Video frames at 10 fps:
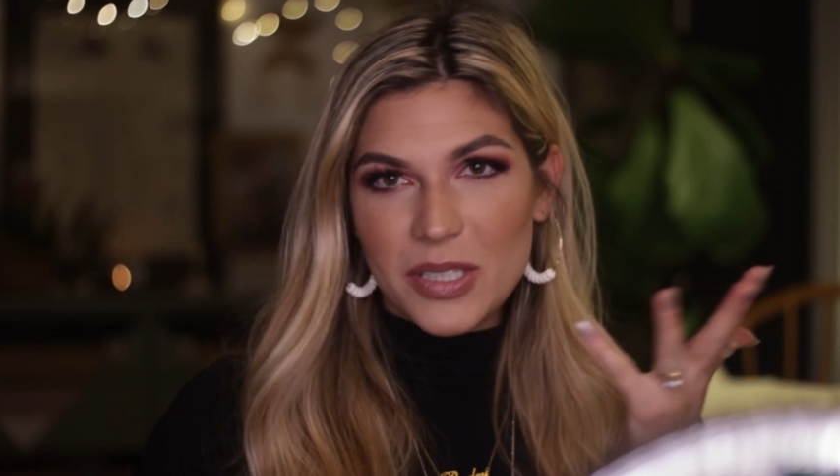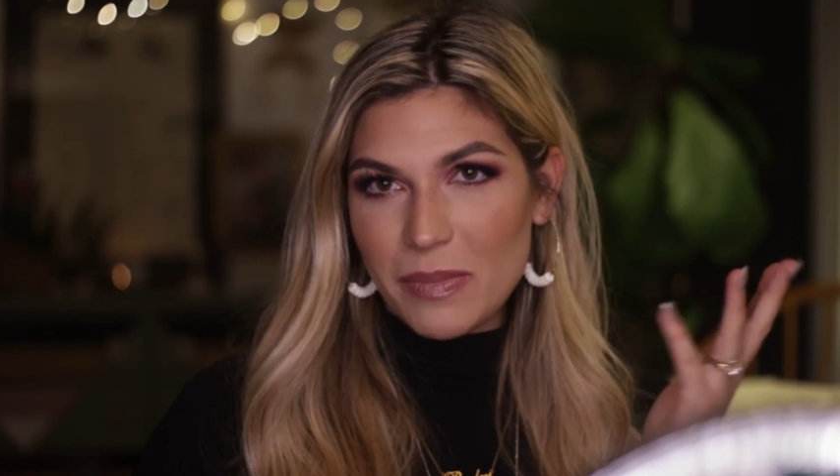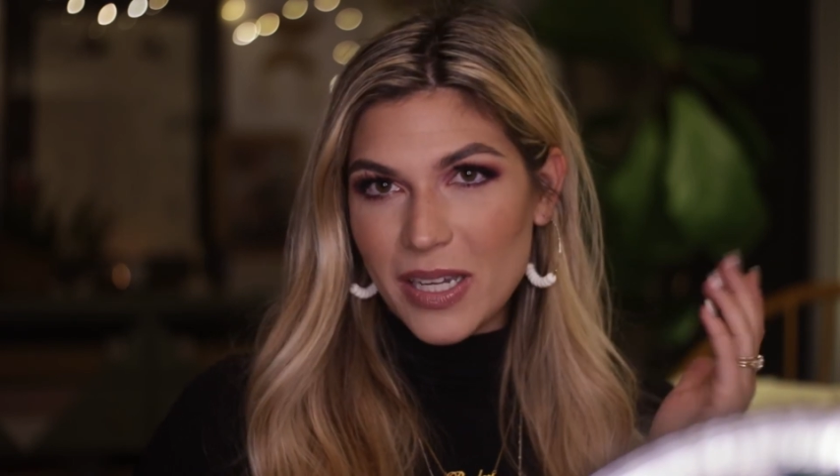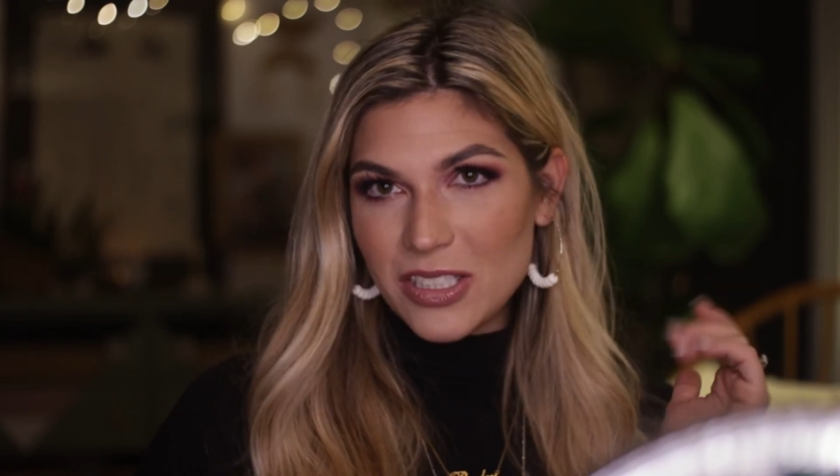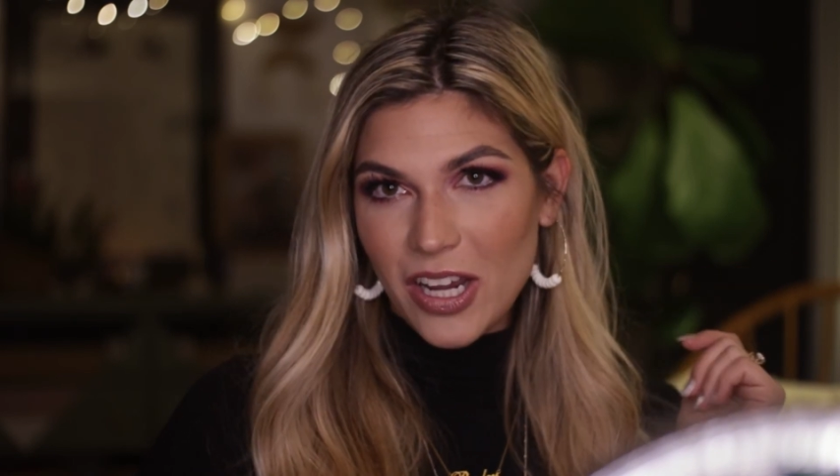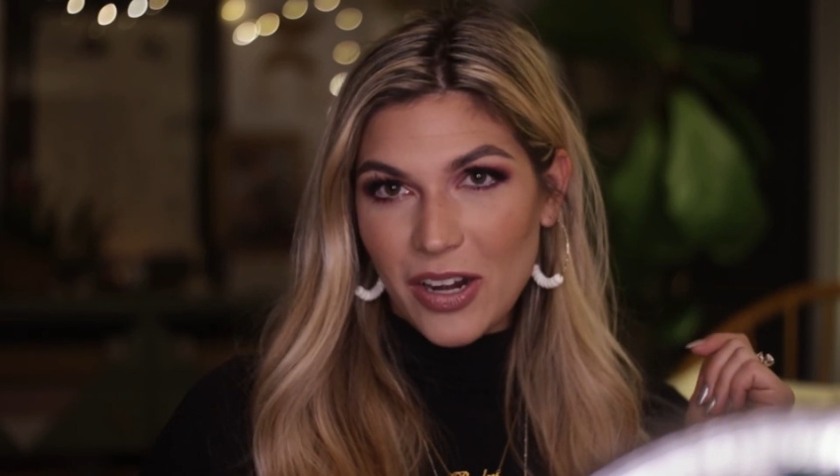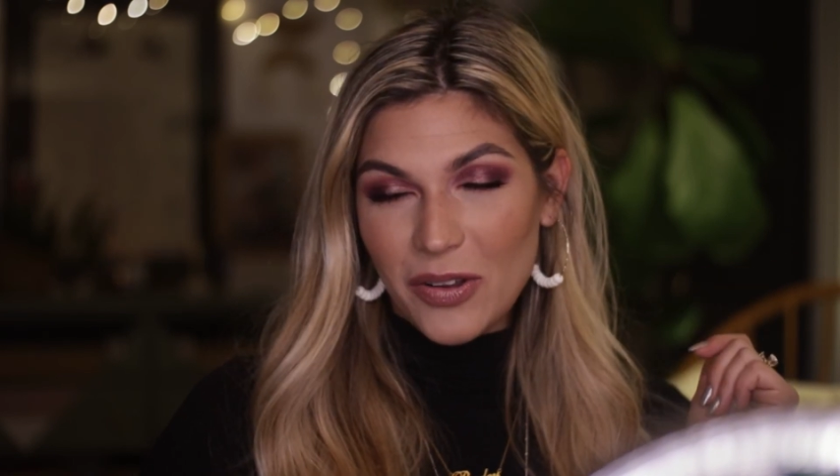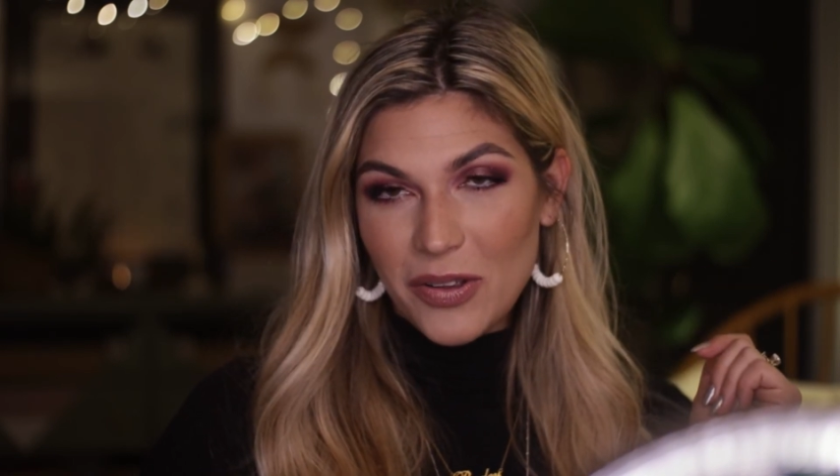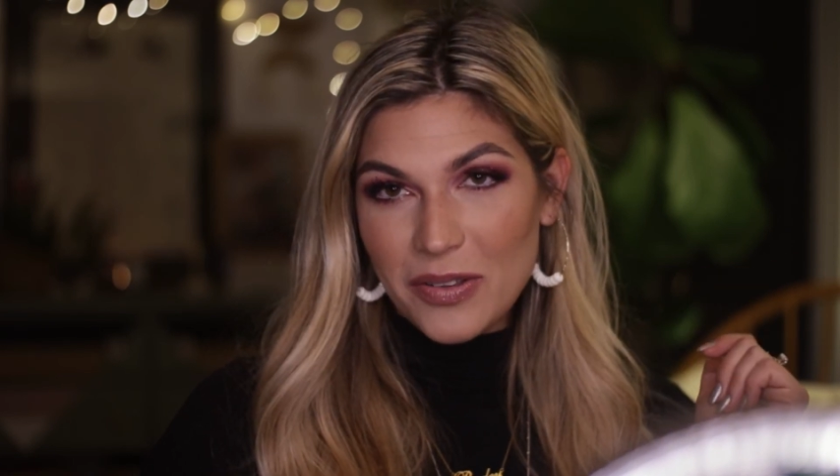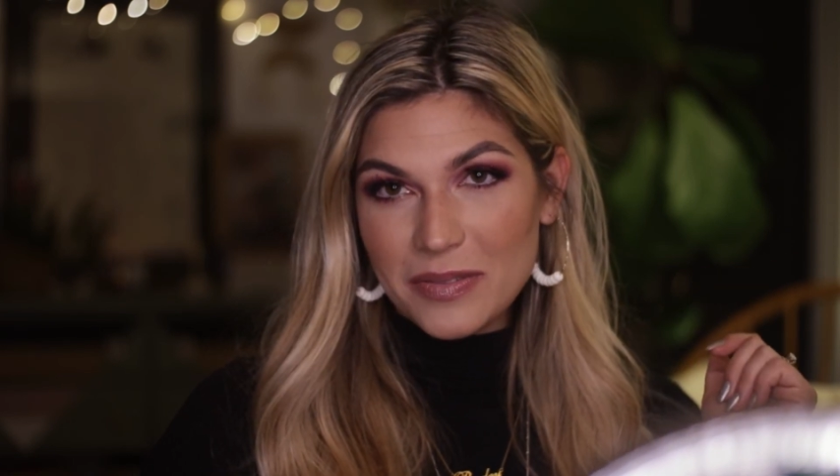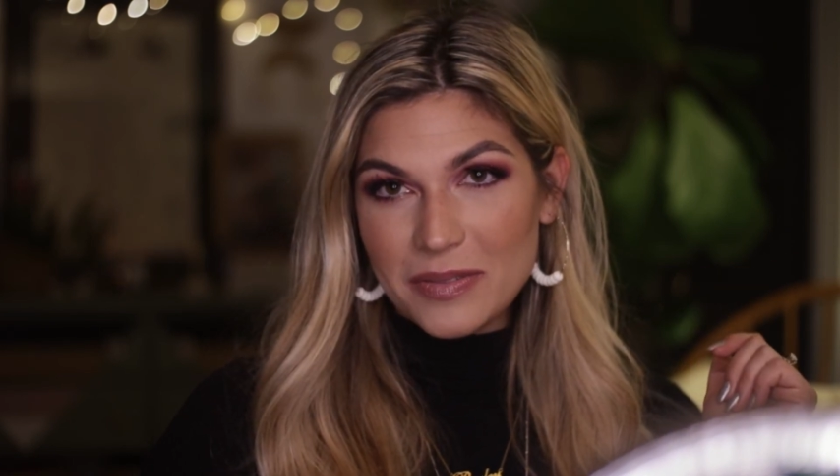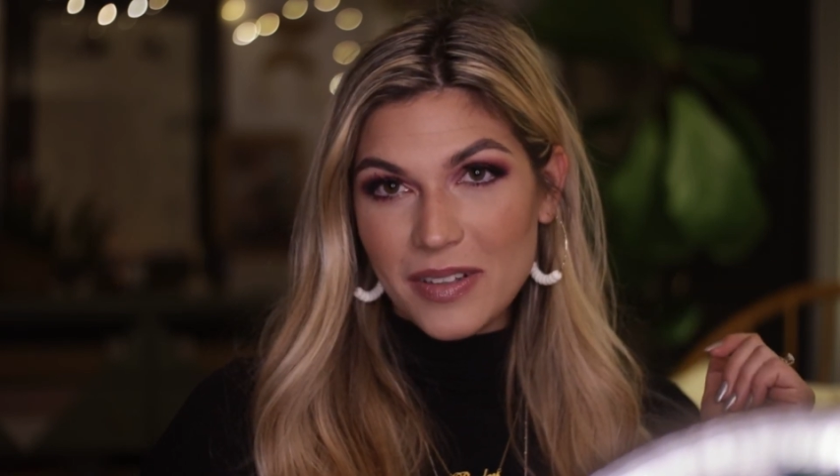to my channel.